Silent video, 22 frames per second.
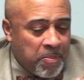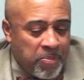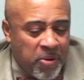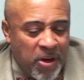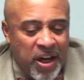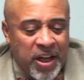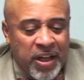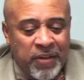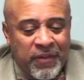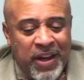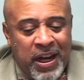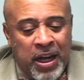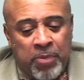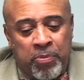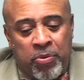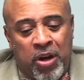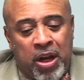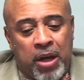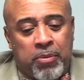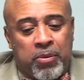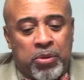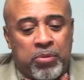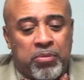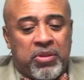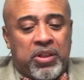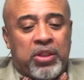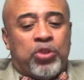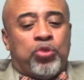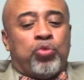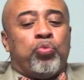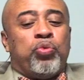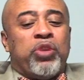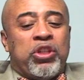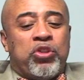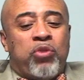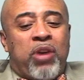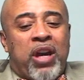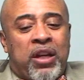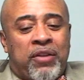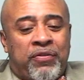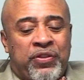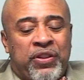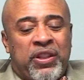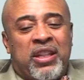Part of our problem is we
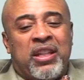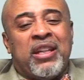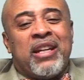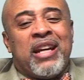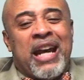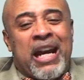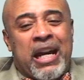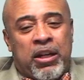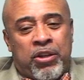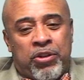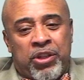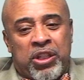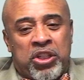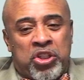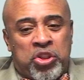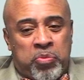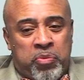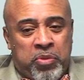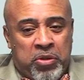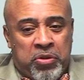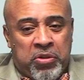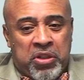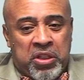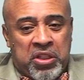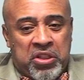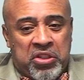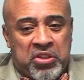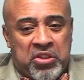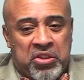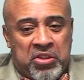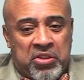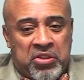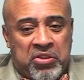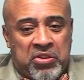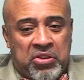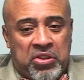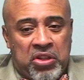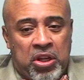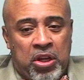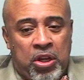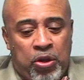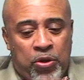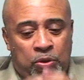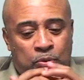try to forget our experiences
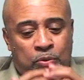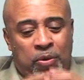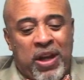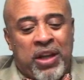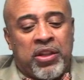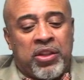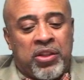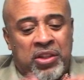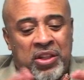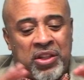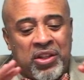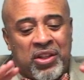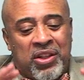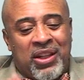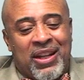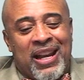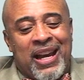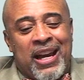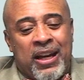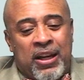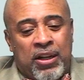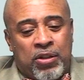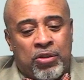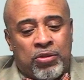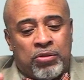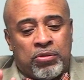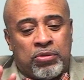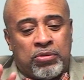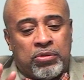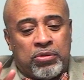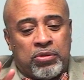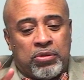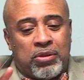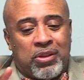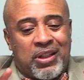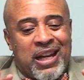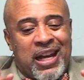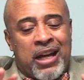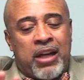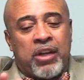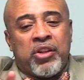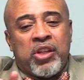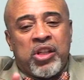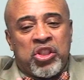rather than allow
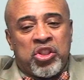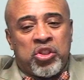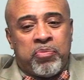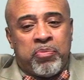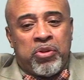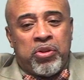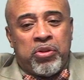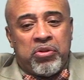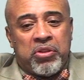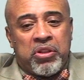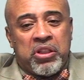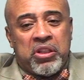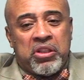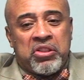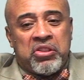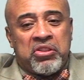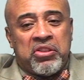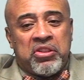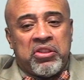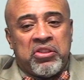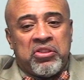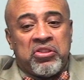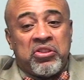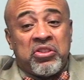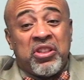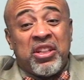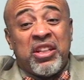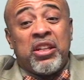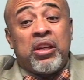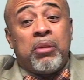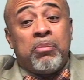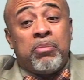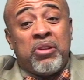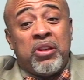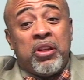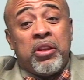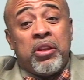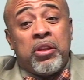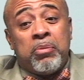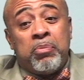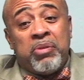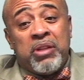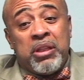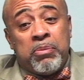our experiences to help
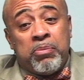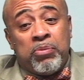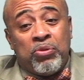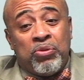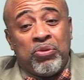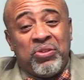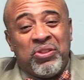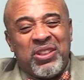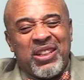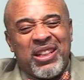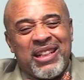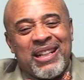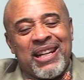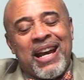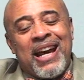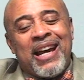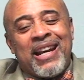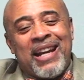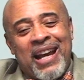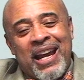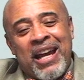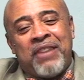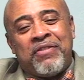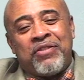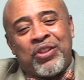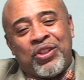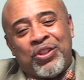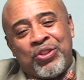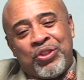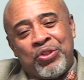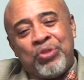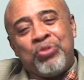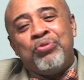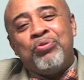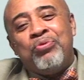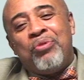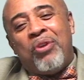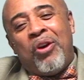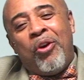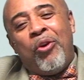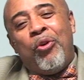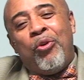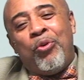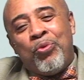other people to not have to do
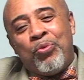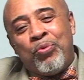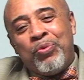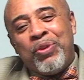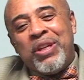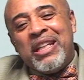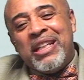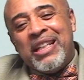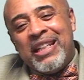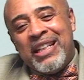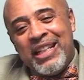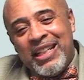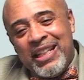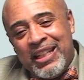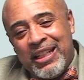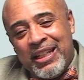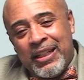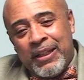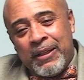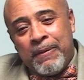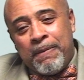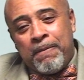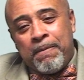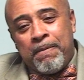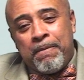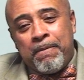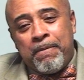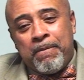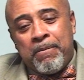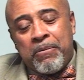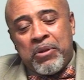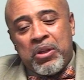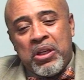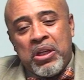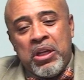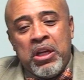all we did. Mm-hmm.